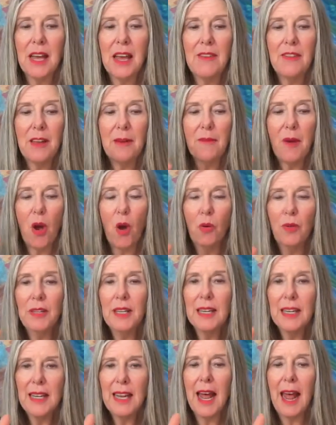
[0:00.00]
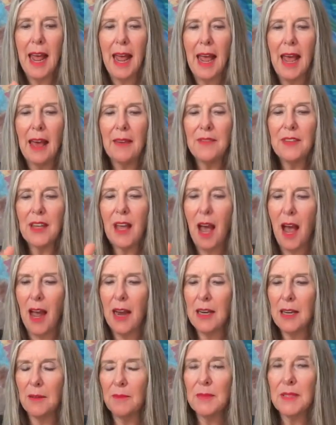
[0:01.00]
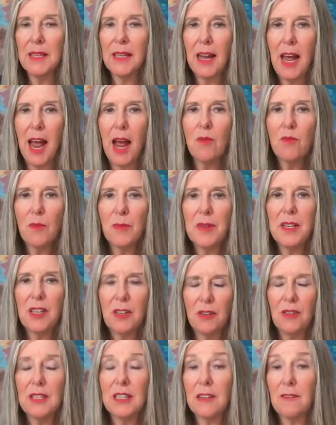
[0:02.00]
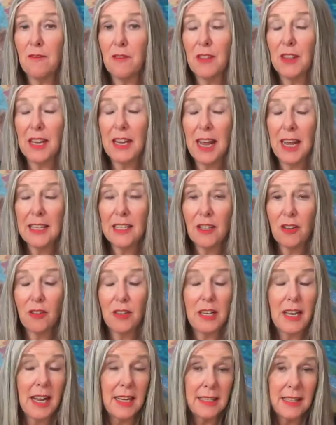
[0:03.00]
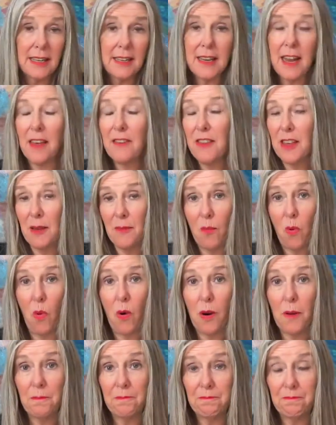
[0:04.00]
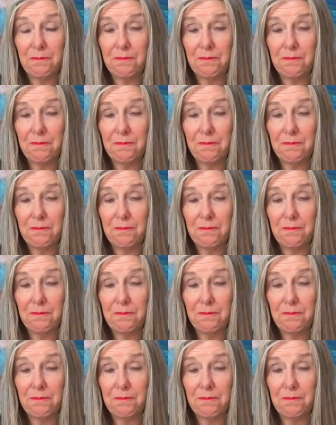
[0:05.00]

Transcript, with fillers: And then I'm only going to add the items that I will be using for the next 30 days and nothing more.